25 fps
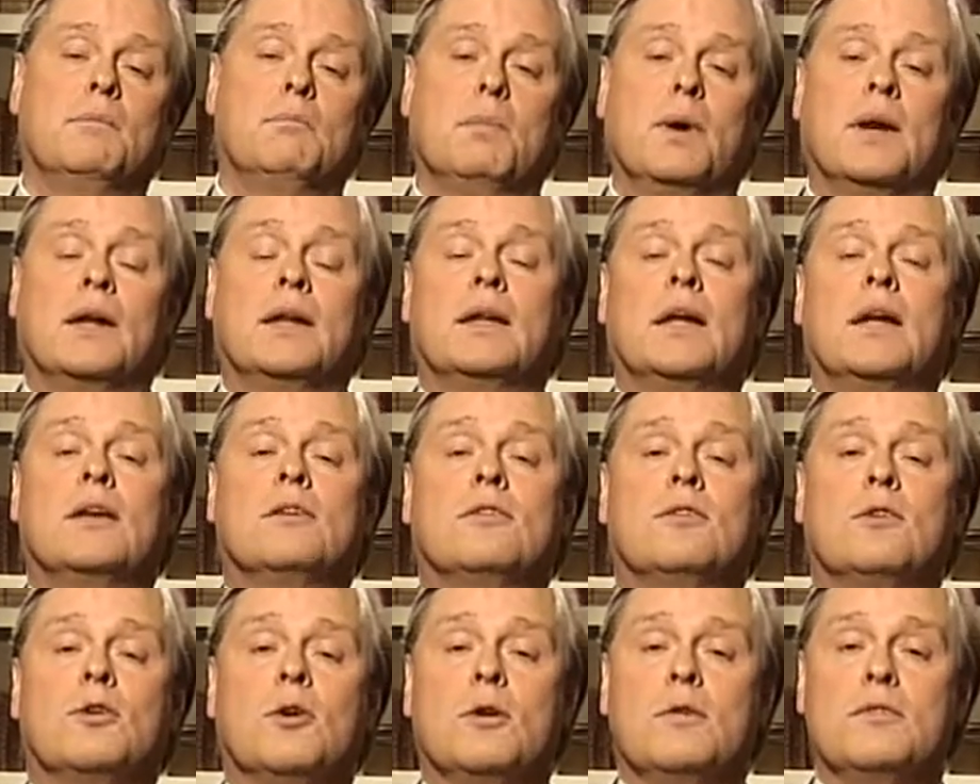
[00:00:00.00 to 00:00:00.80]
But it
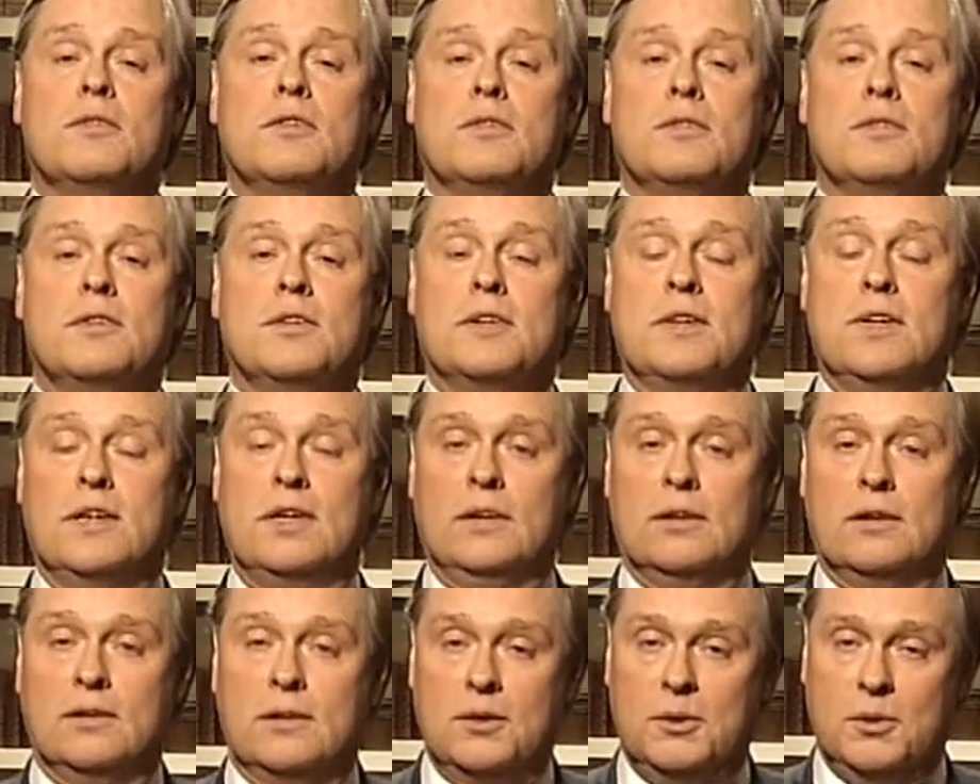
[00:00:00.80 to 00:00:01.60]
takes nerves of
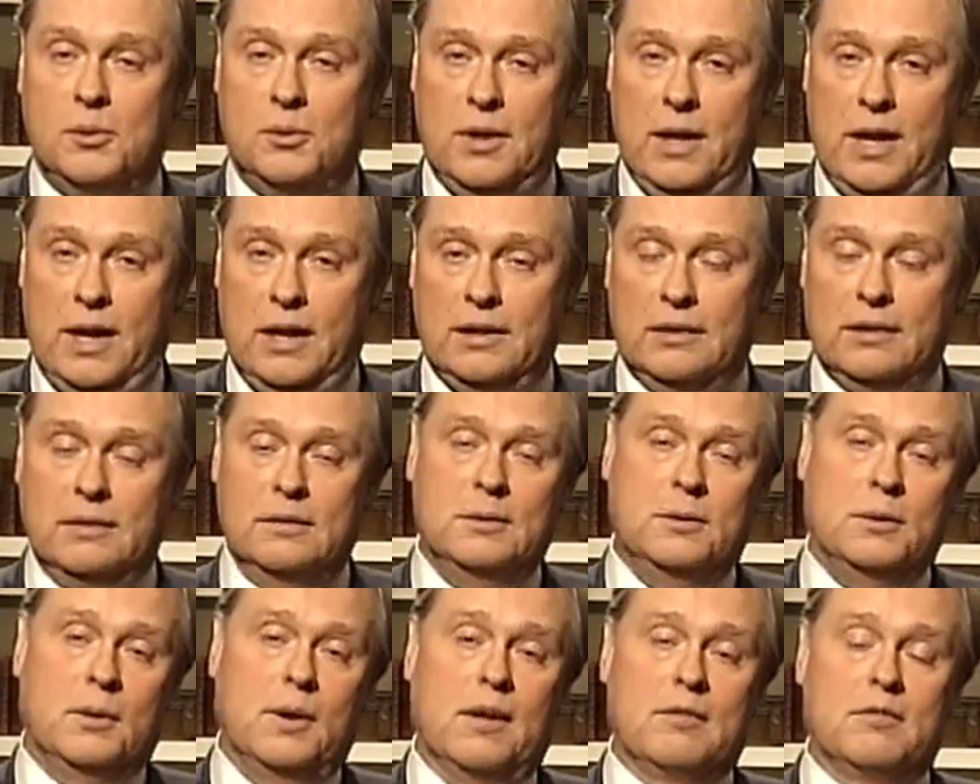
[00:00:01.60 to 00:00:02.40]
steel to do that.
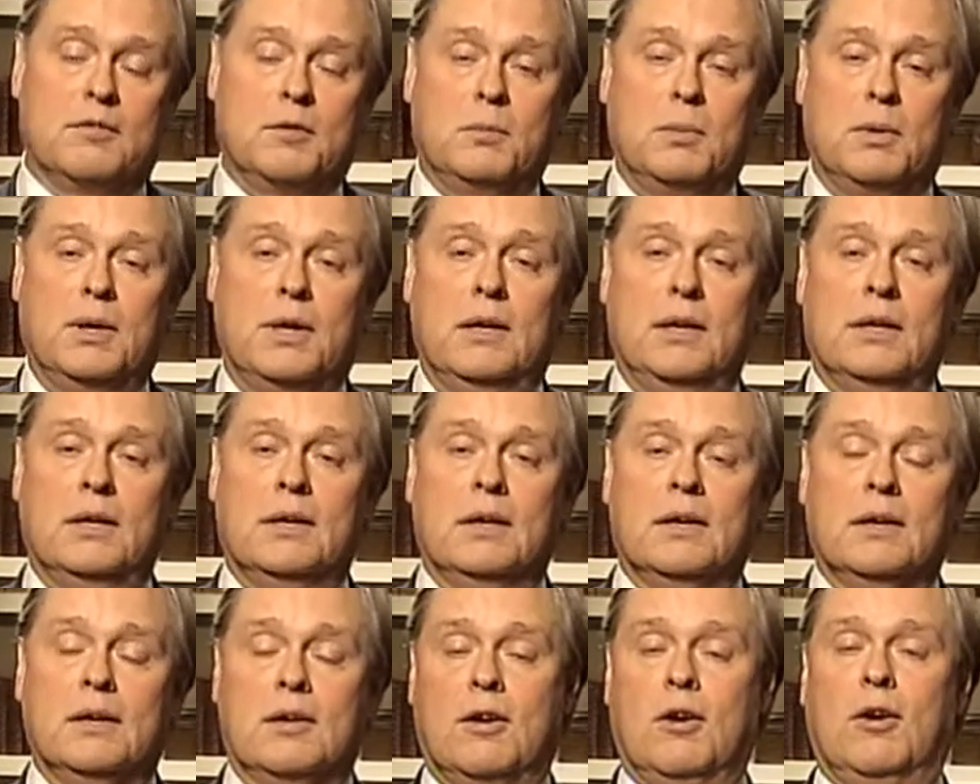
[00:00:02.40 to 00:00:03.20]
You have to be
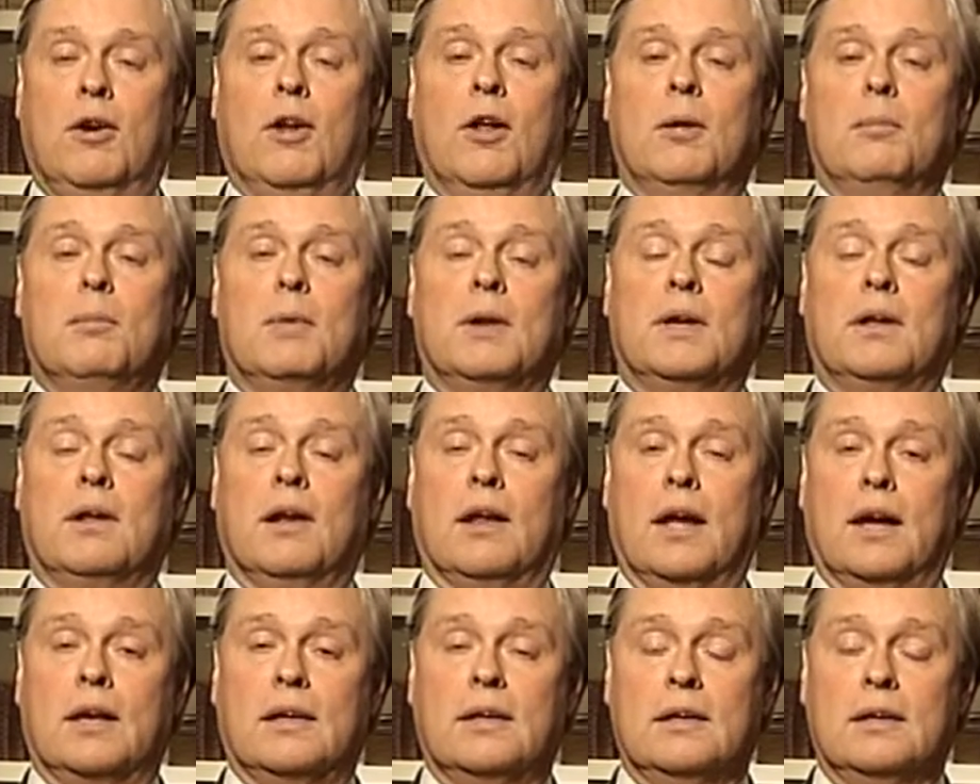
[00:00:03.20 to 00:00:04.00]
calm and
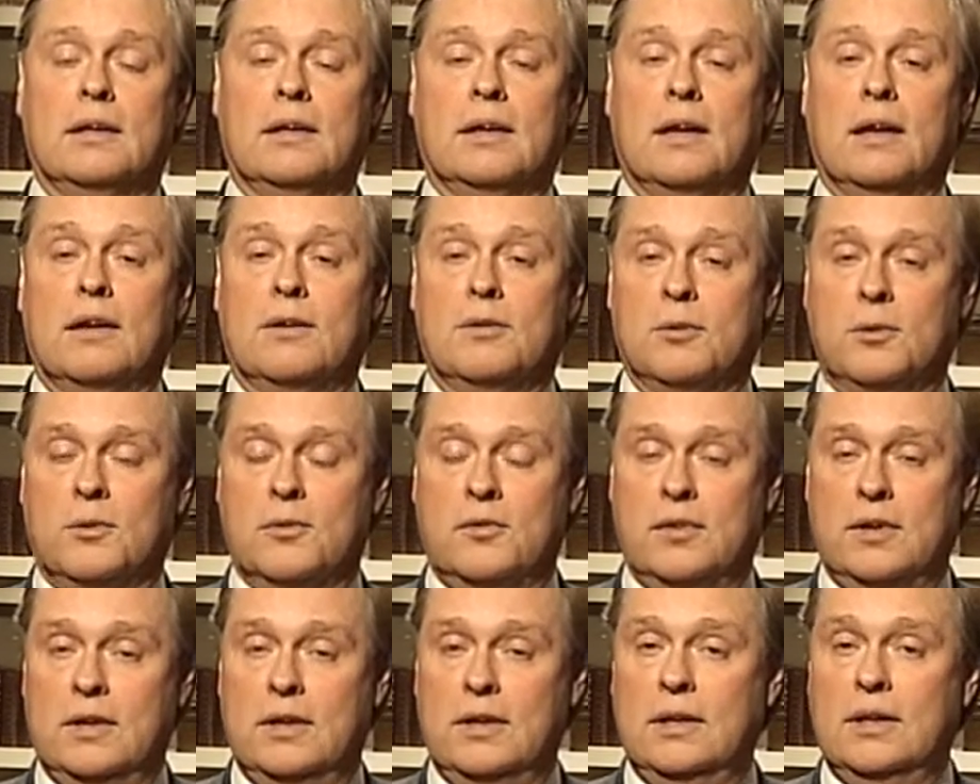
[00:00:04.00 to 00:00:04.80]
collected, and as you'll
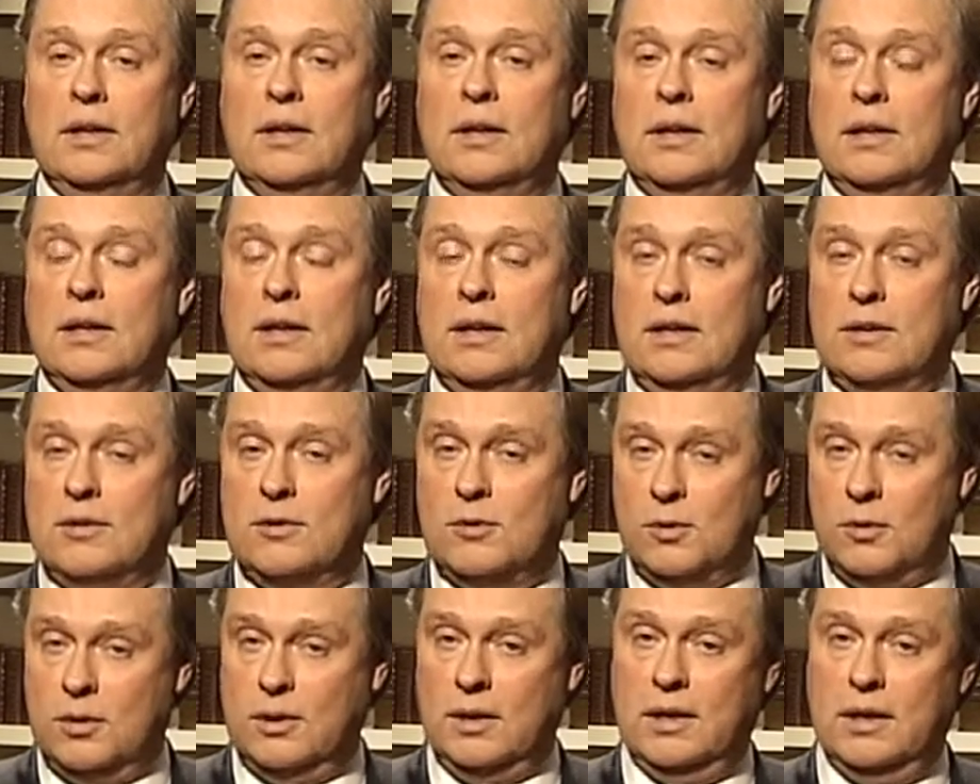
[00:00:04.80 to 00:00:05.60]
see, he
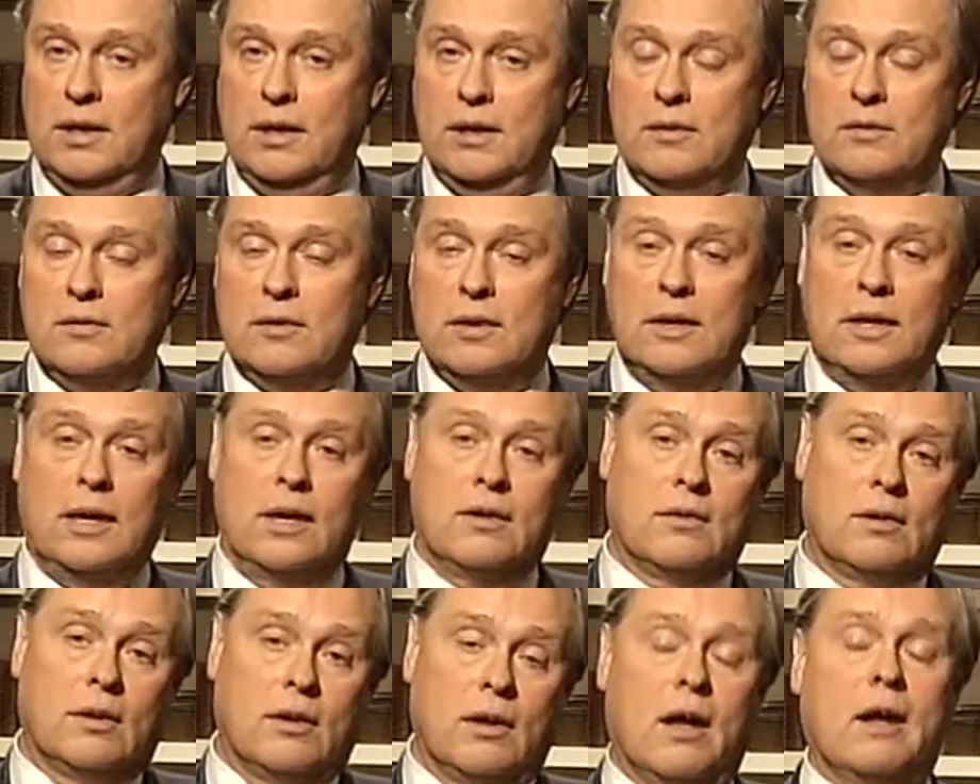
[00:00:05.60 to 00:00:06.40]
certainly is, and he
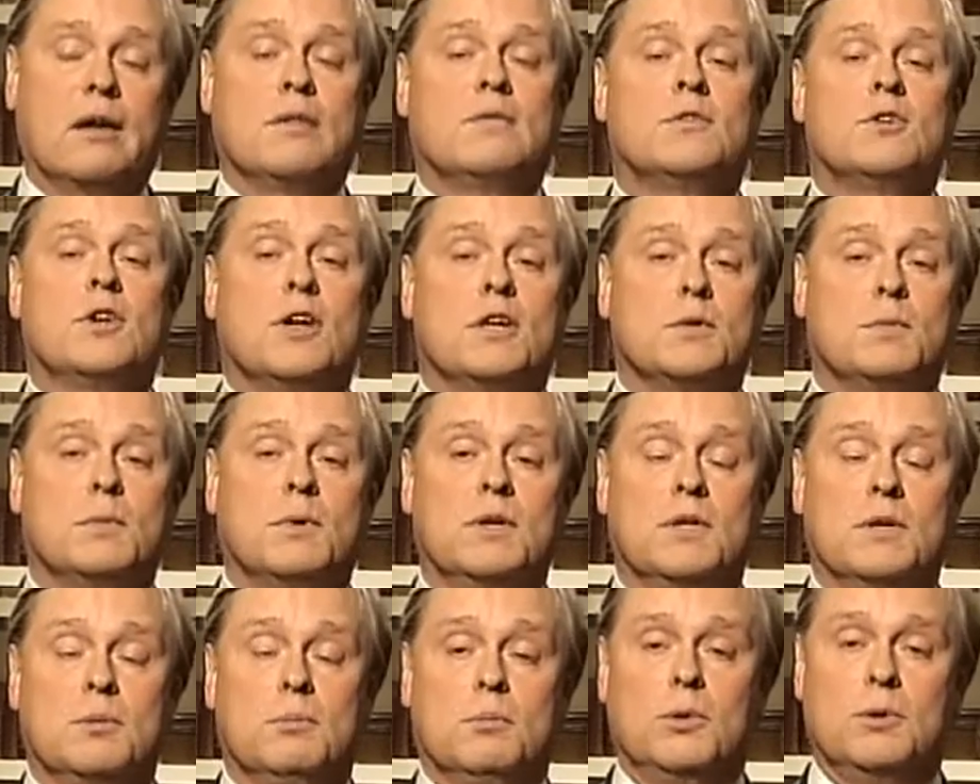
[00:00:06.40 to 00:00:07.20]
has a lot of
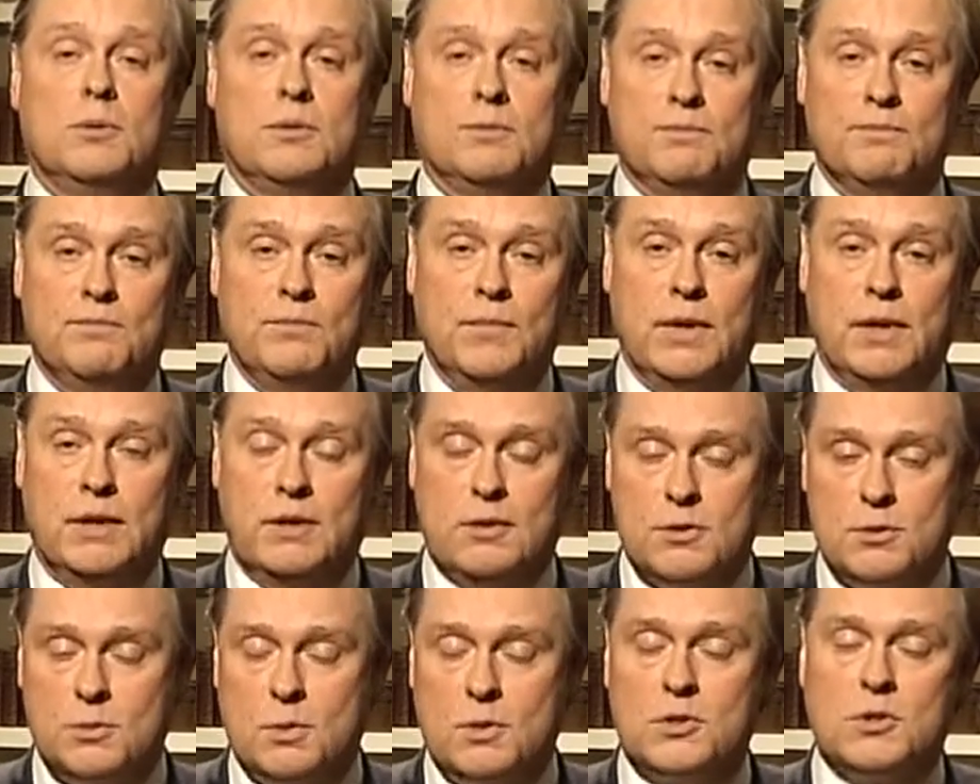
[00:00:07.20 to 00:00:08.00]
judgment to boot.
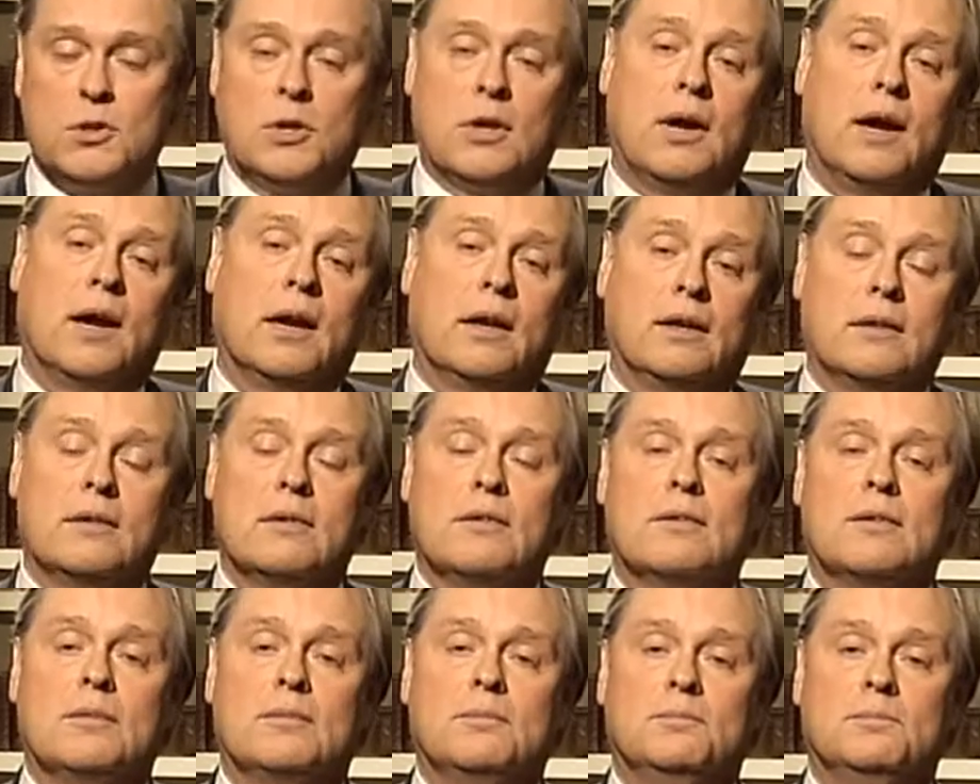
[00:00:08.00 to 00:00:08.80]
Here's Richard
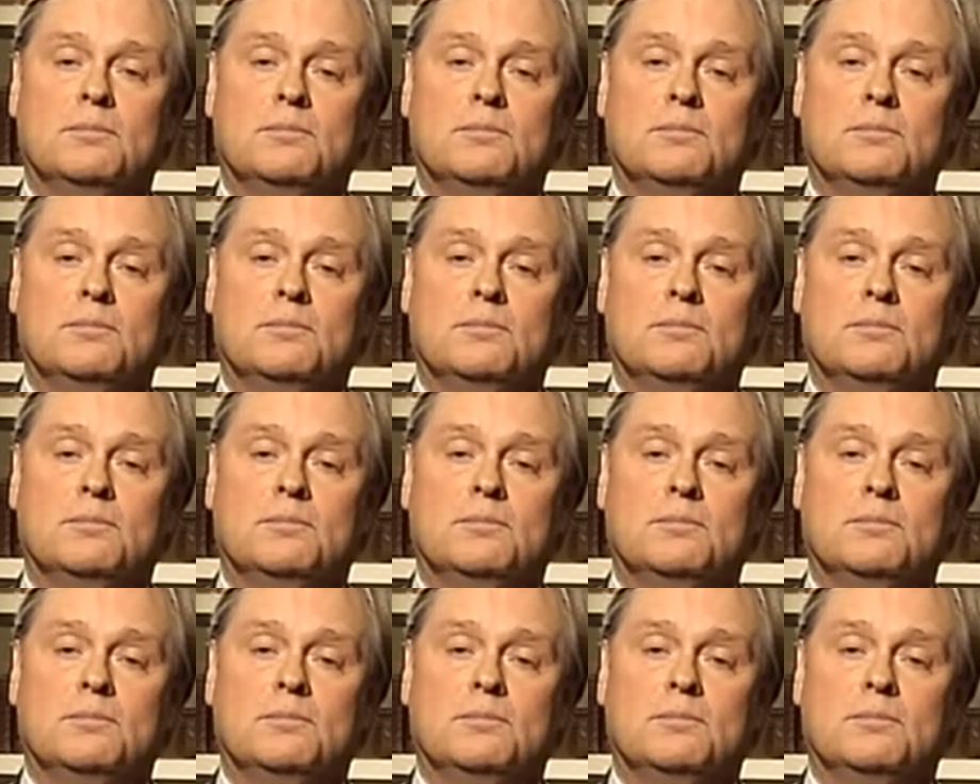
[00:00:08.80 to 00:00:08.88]
Hylands.